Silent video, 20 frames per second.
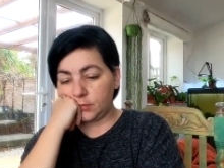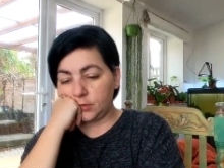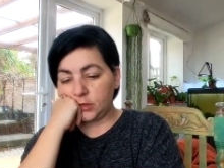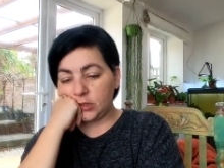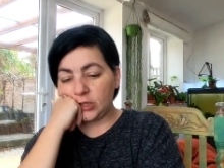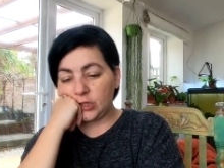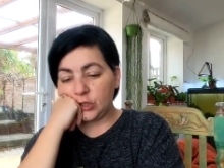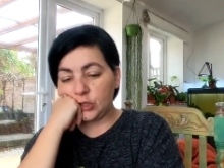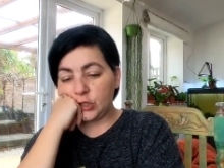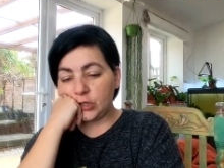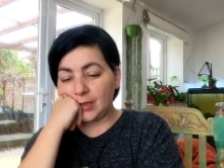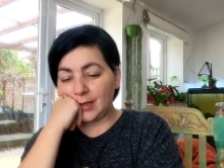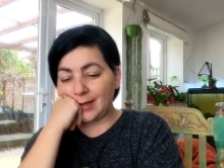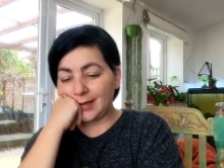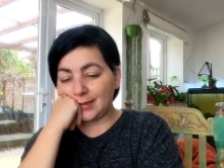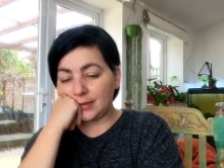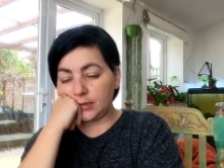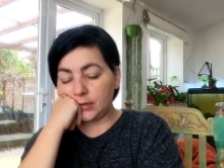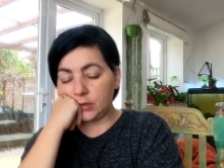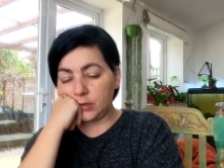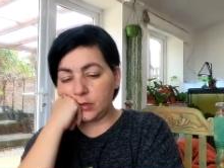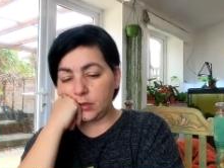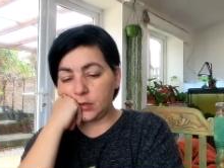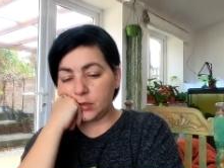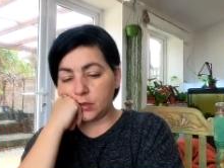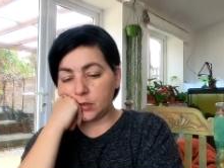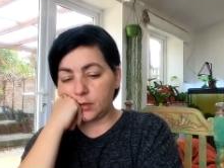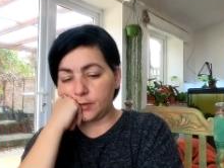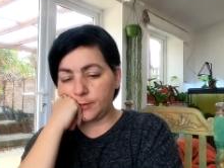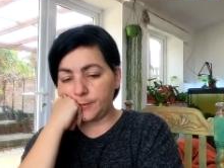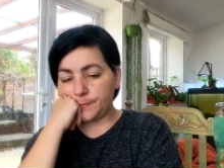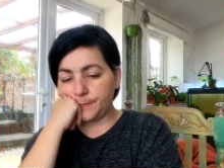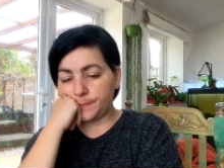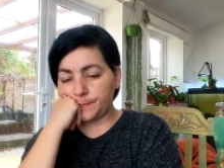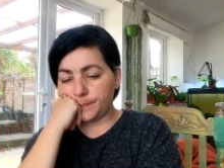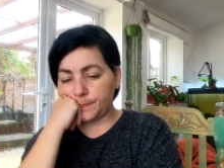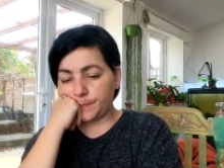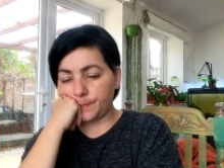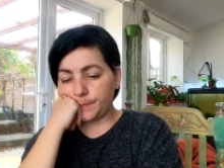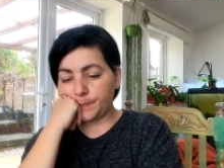sigillatis.
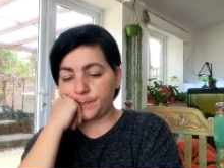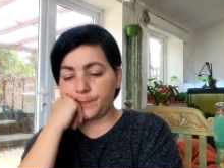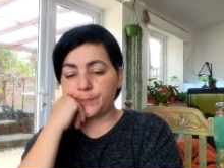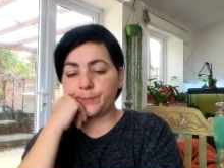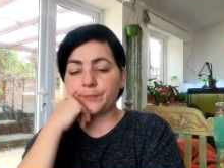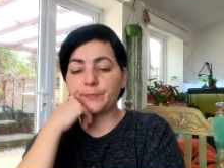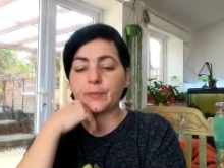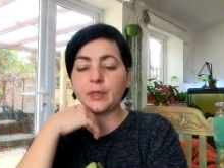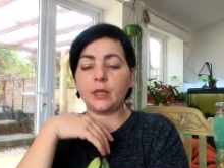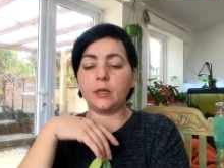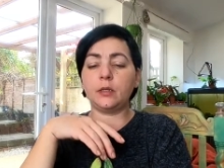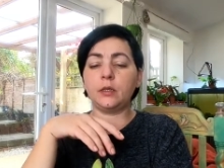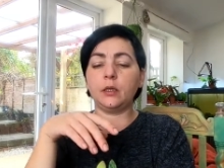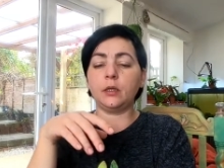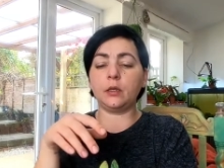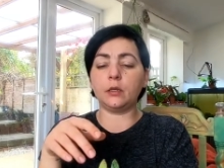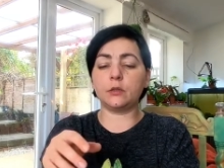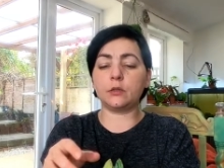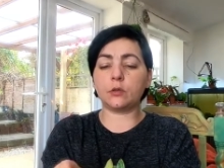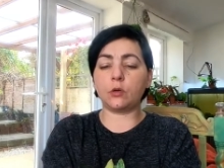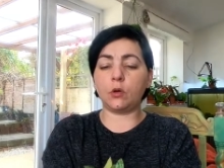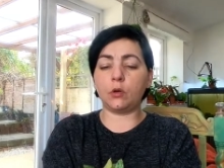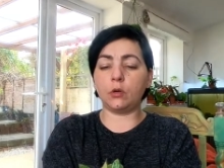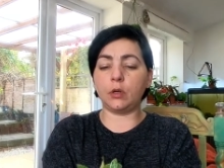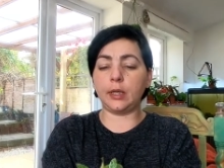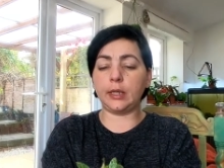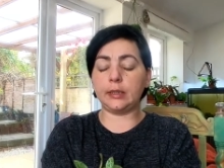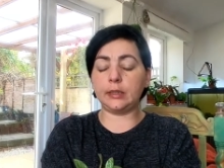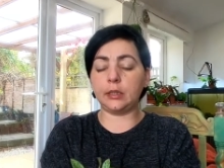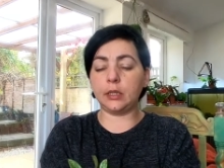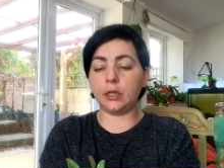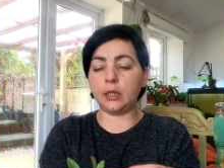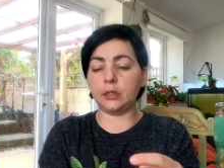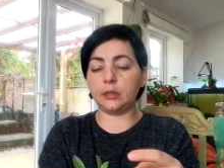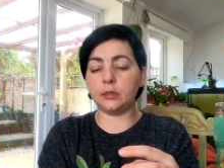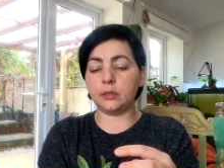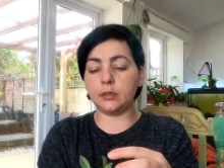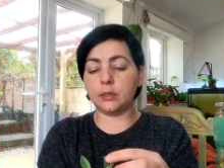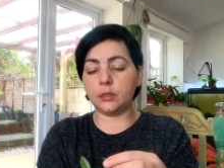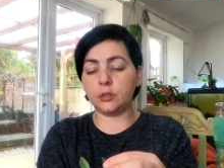I think it's called like
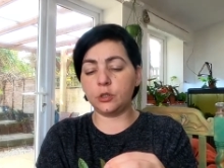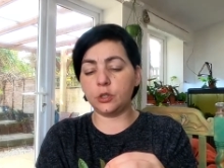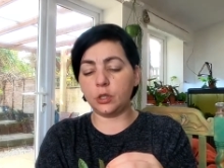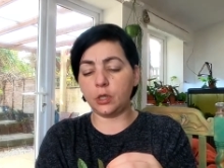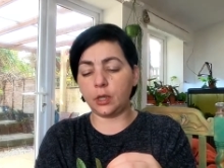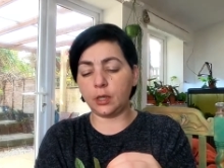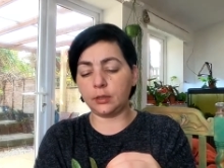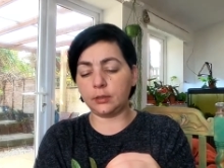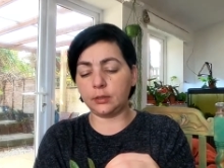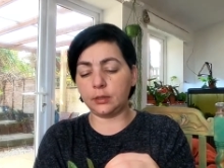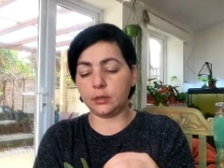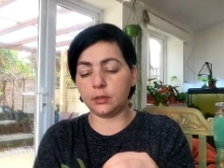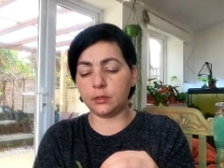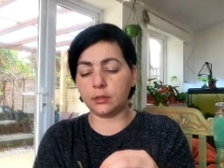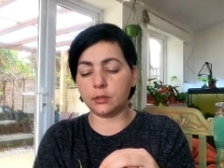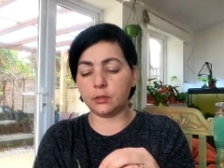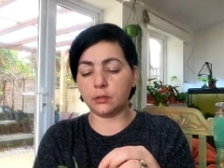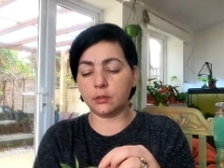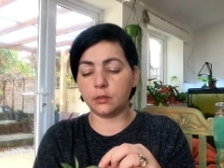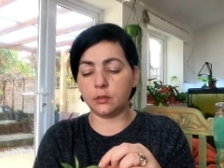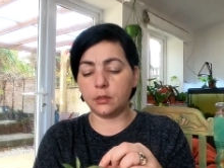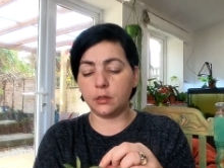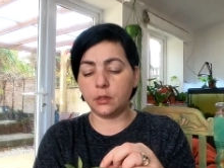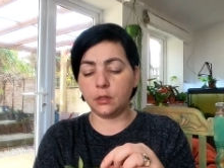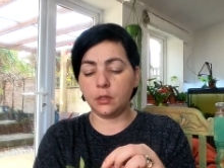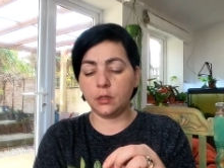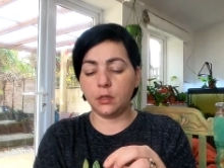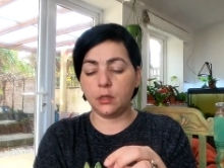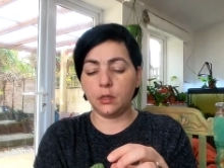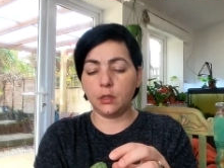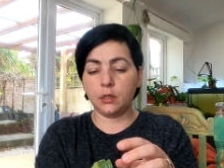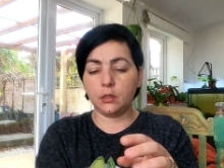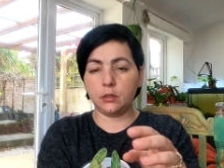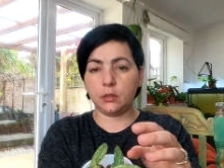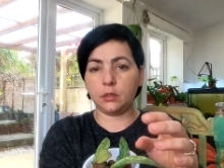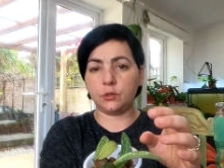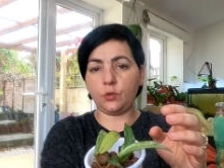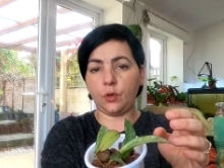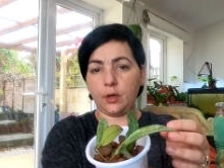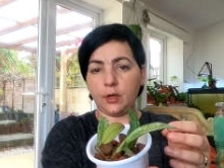that, sigillatis.
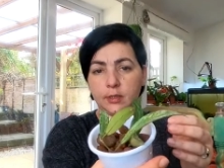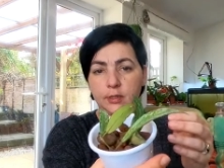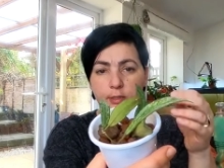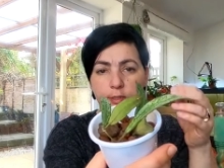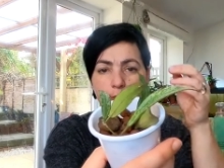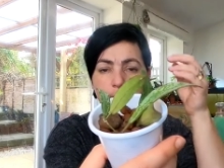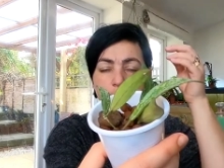This one is